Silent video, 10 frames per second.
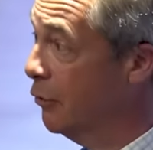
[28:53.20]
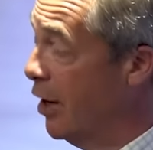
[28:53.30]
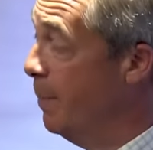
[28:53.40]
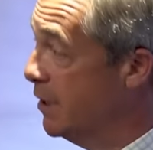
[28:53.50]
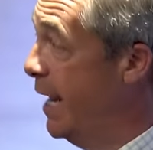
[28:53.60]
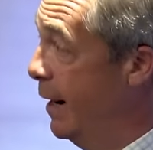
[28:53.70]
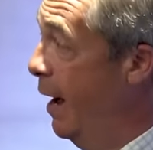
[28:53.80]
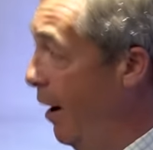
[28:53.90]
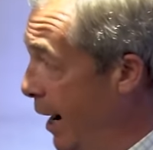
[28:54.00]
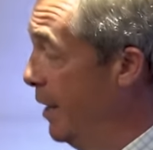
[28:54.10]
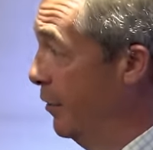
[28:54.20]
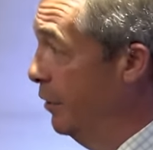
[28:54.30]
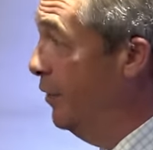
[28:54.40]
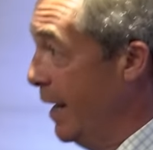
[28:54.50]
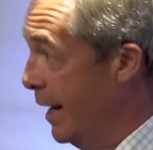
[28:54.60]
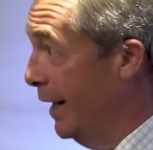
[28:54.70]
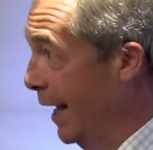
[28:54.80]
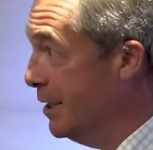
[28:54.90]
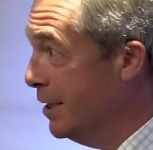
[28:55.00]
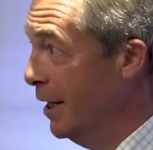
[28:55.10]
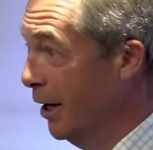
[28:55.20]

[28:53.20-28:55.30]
or 3% higher than you think it is,